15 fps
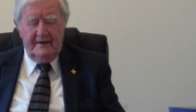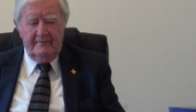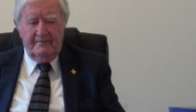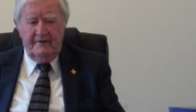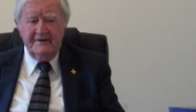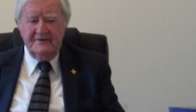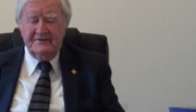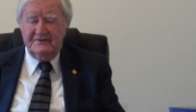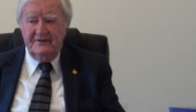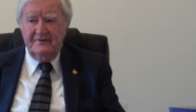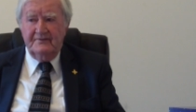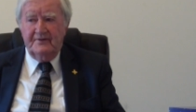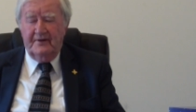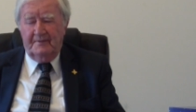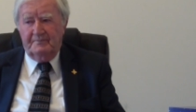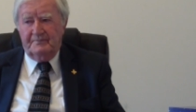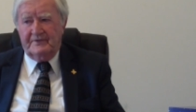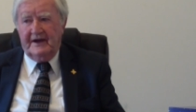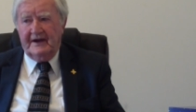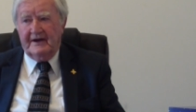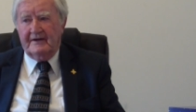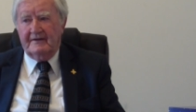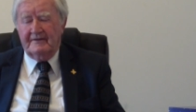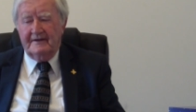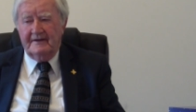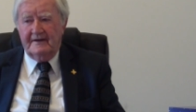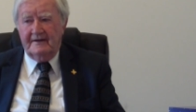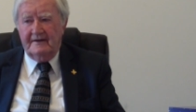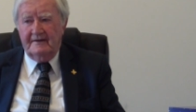Now, what he's doing up there,